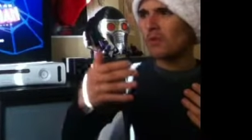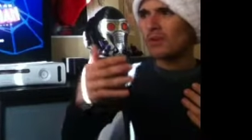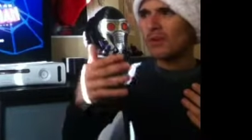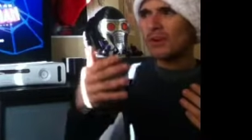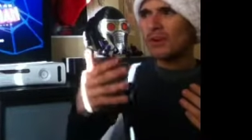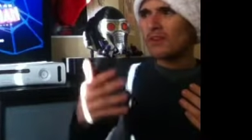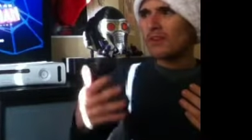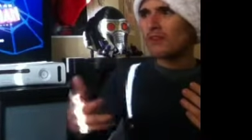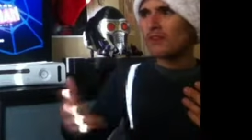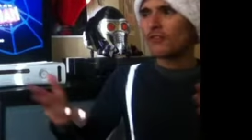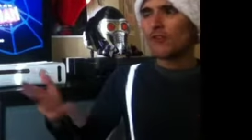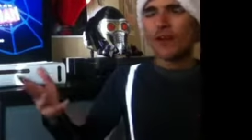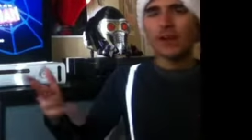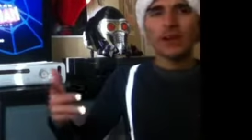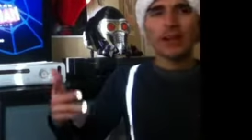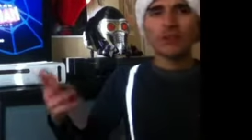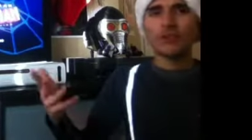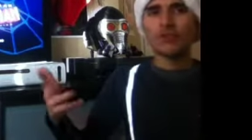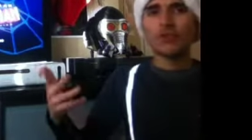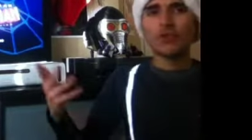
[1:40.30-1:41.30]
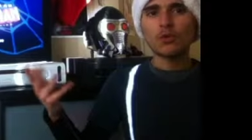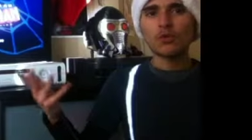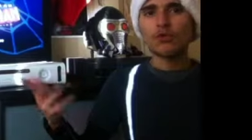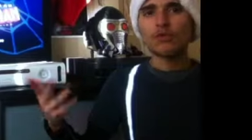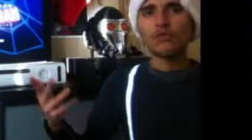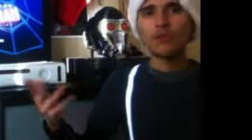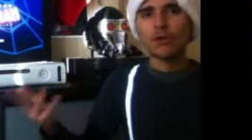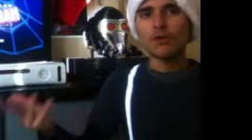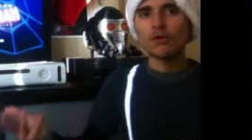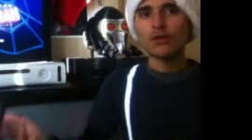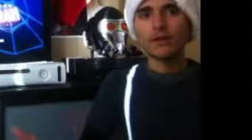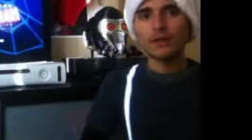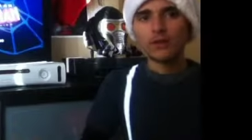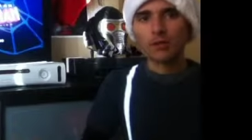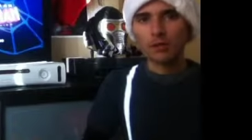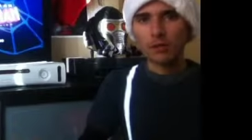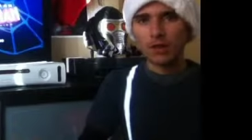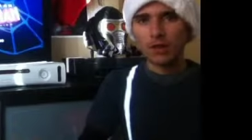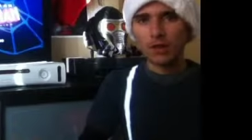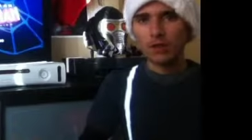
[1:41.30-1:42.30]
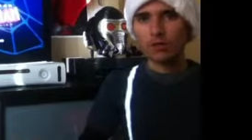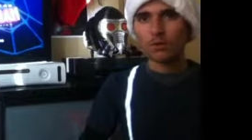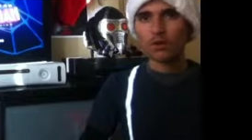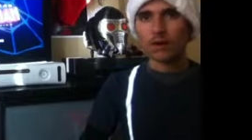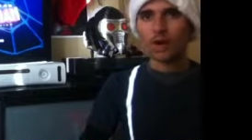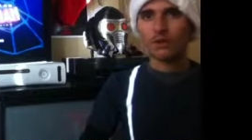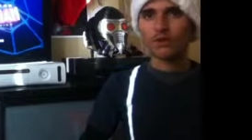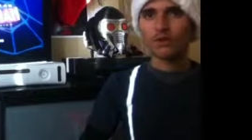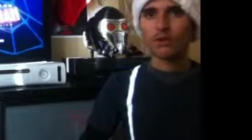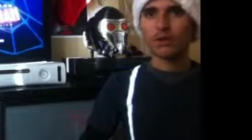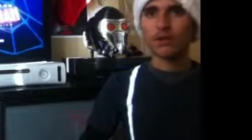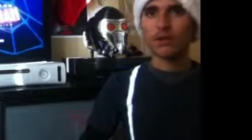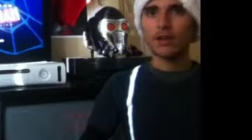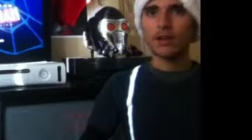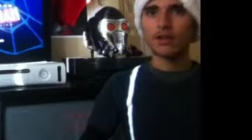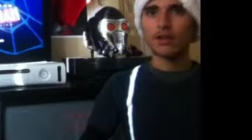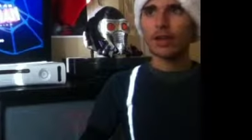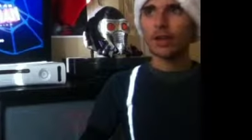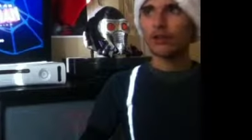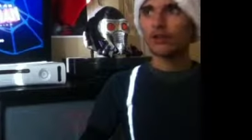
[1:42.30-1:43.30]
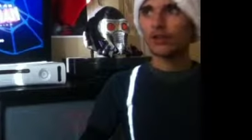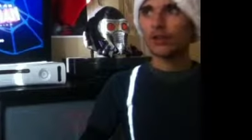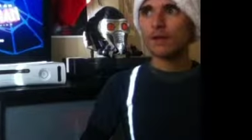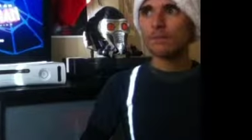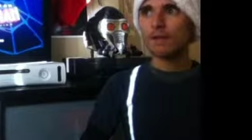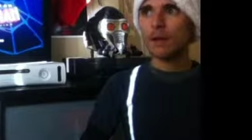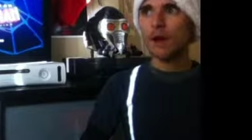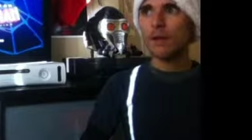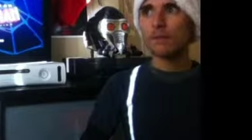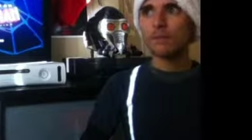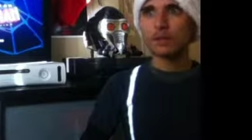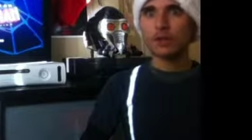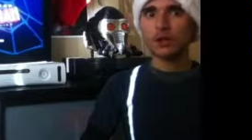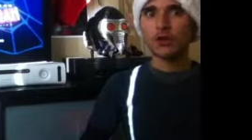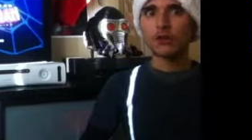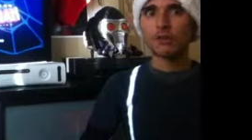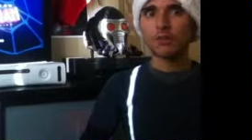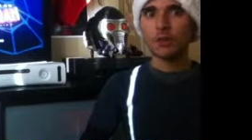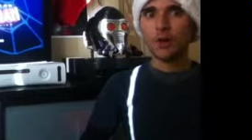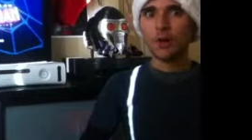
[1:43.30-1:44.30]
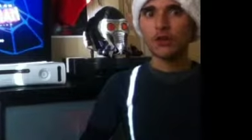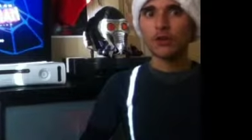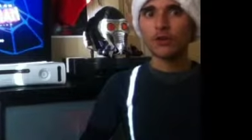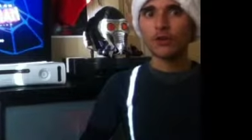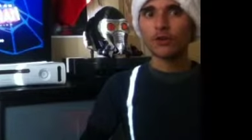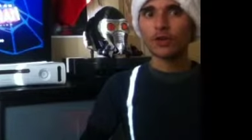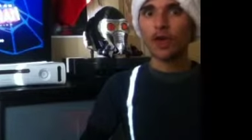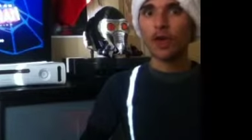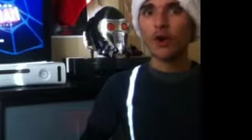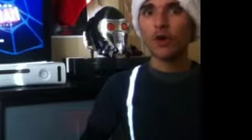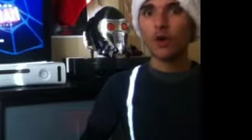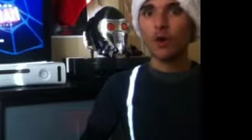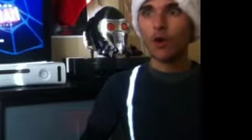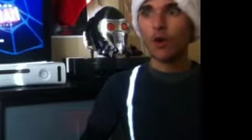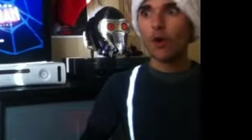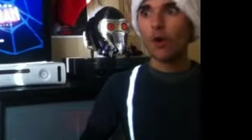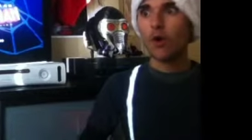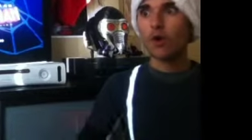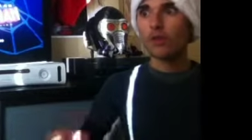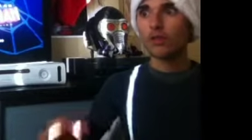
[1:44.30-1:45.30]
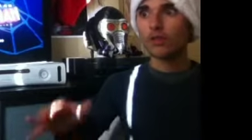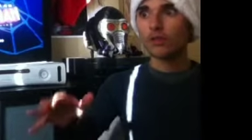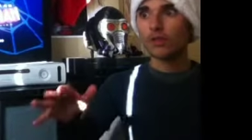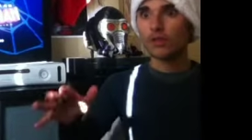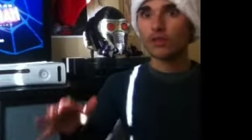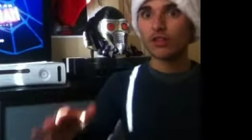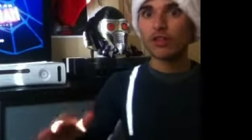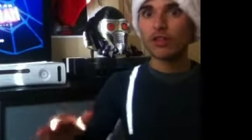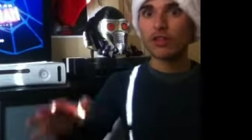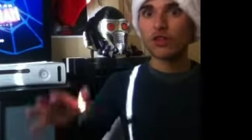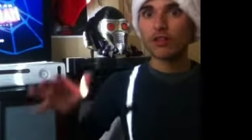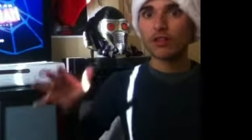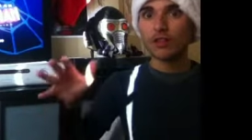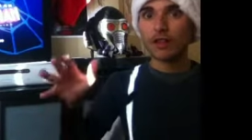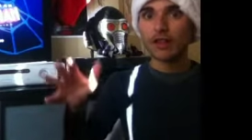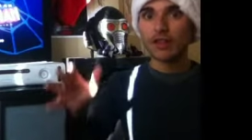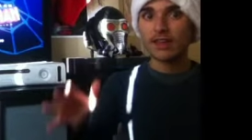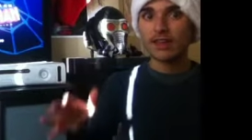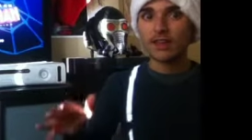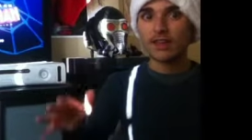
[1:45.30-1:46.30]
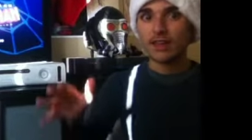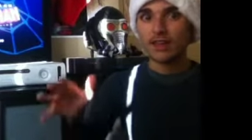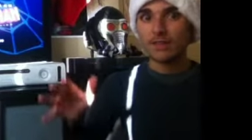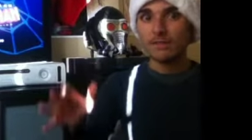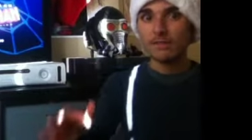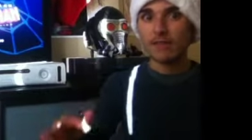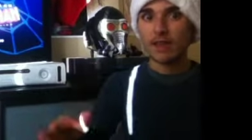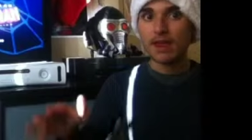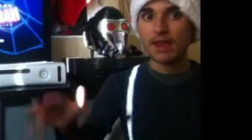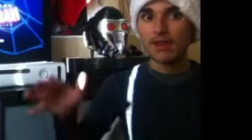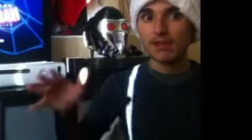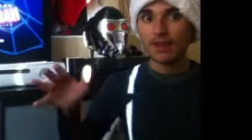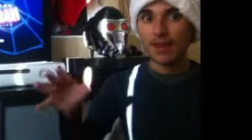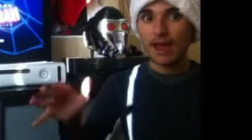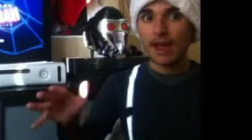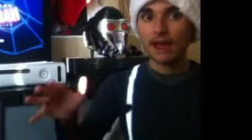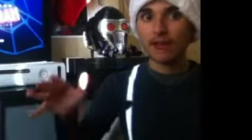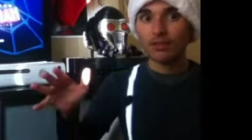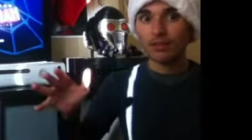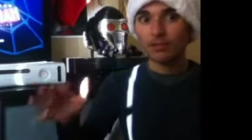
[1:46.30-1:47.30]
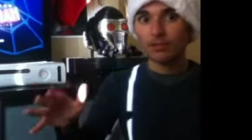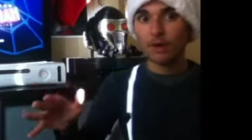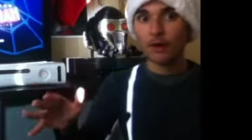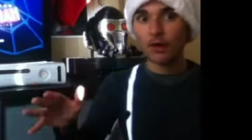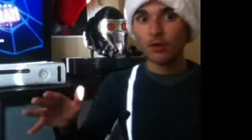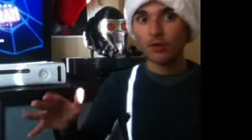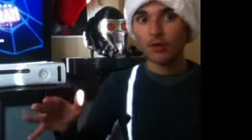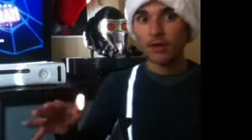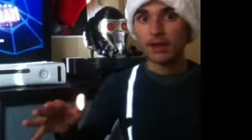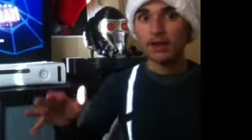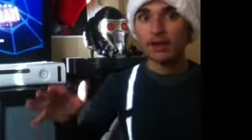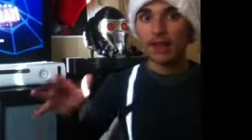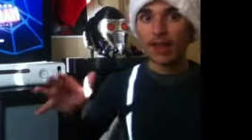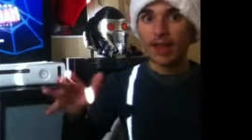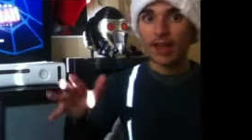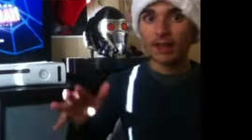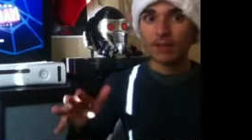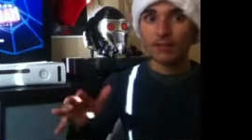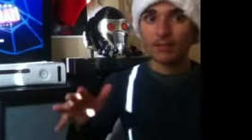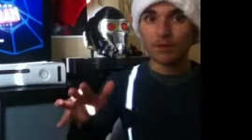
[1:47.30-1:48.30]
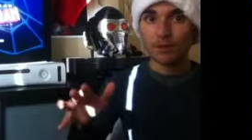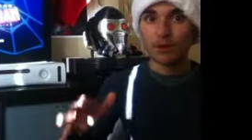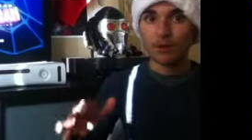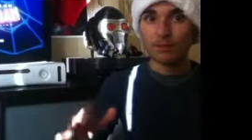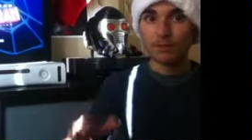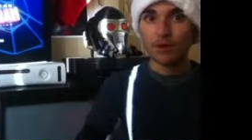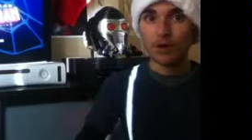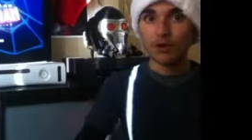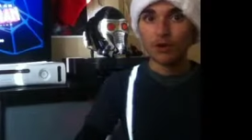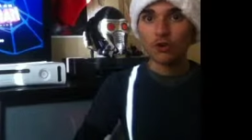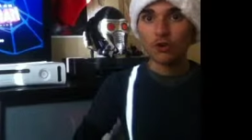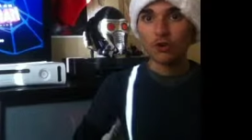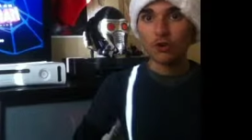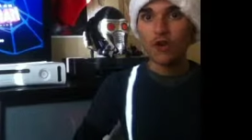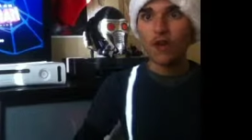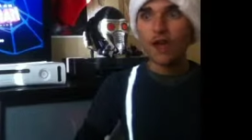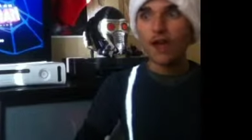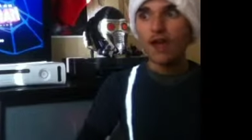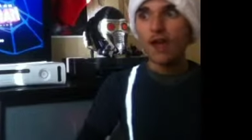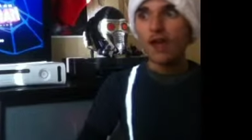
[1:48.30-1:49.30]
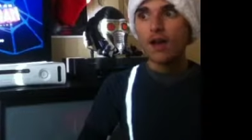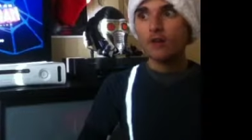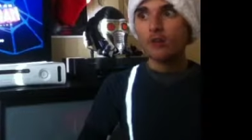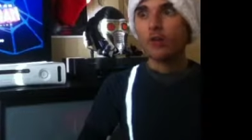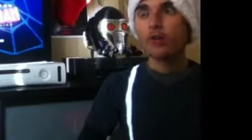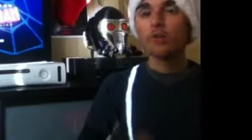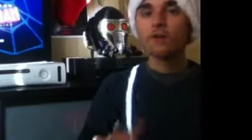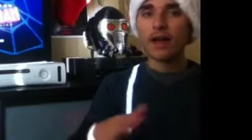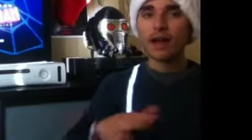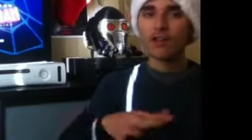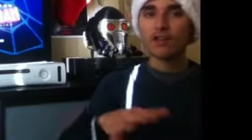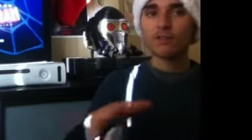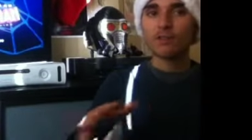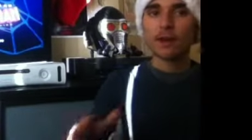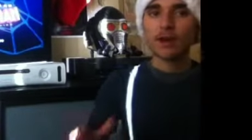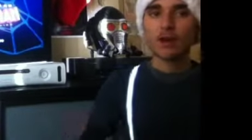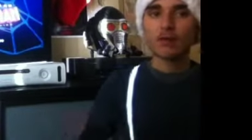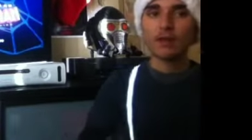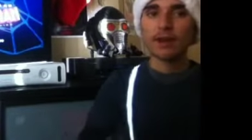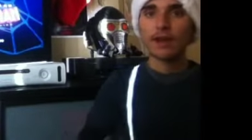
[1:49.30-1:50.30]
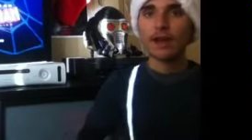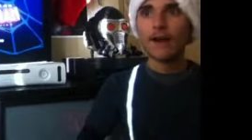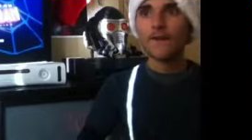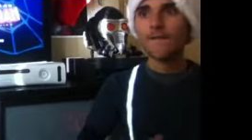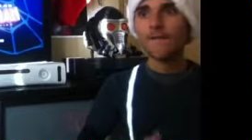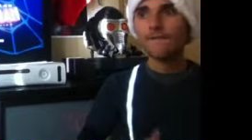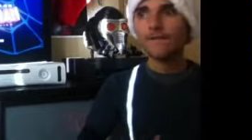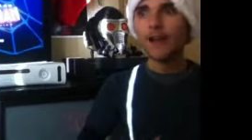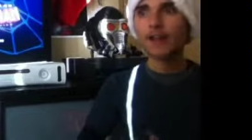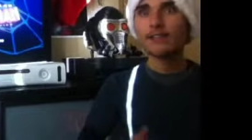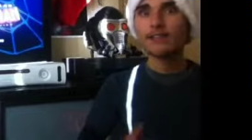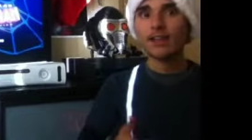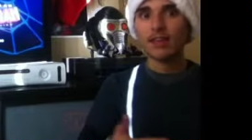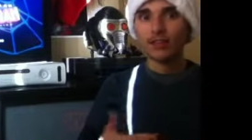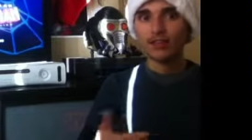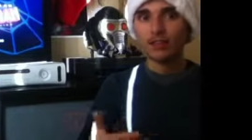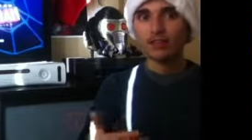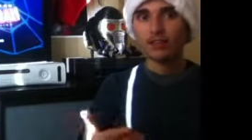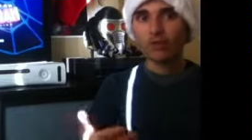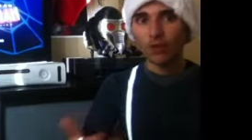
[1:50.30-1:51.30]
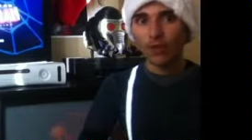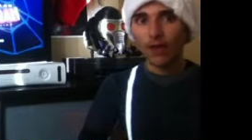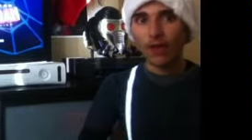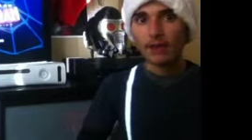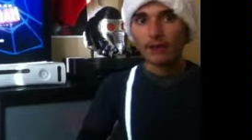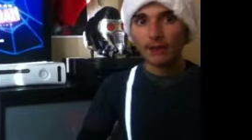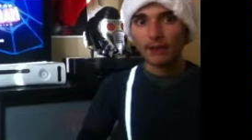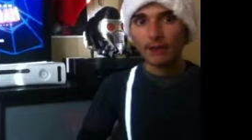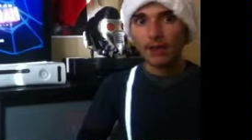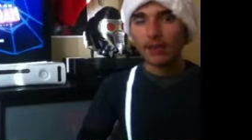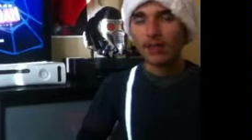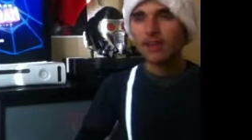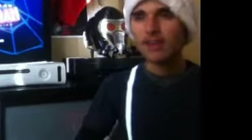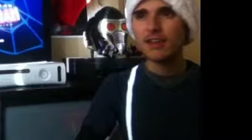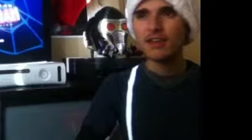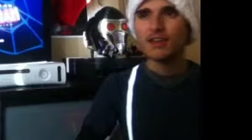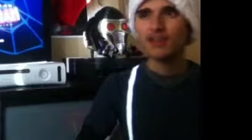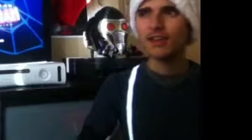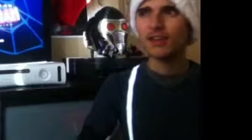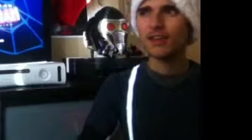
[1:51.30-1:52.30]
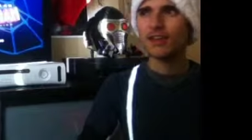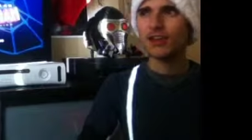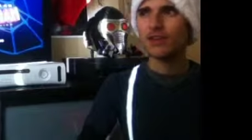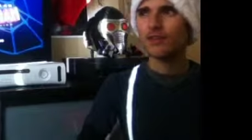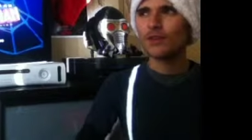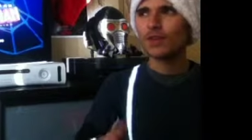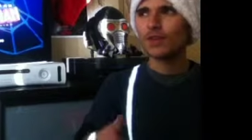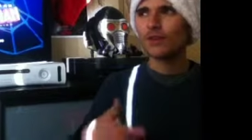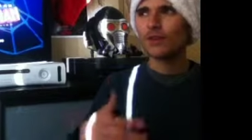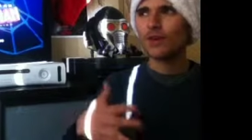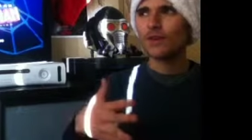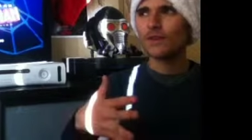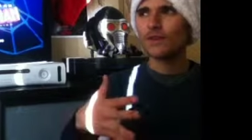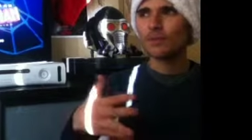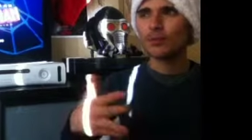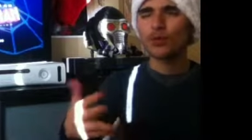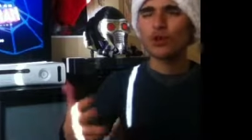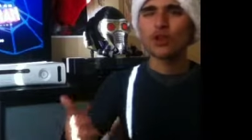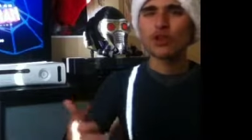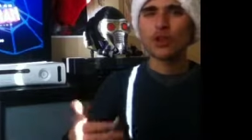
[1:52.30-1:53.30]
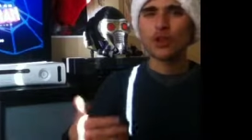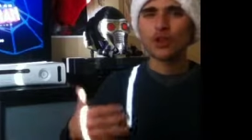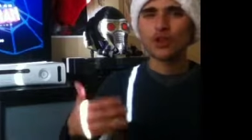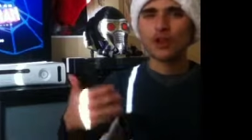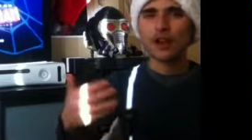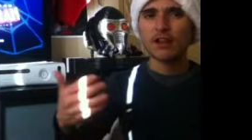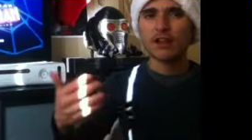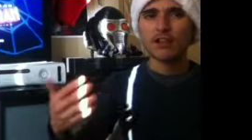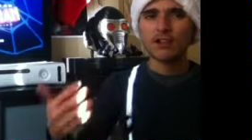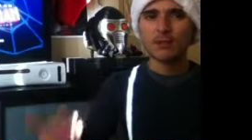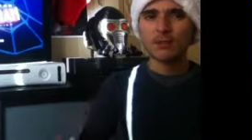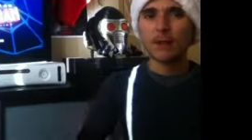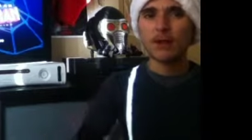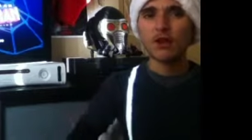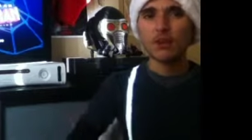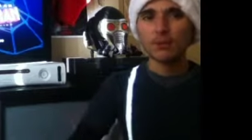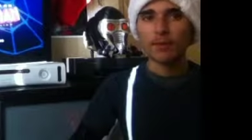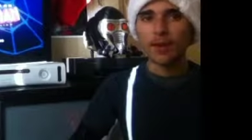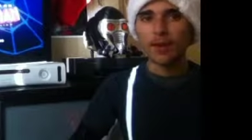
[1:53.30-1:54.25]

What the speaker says: fighting the newest villain of the week or whatever. It's actually about Peter Parker, how all the decisions that he makes as Spider-Man and as Peter Parker, well, as Spider-Man, affect his life. Like, he can, get a lot of appreciation as Spider-Man.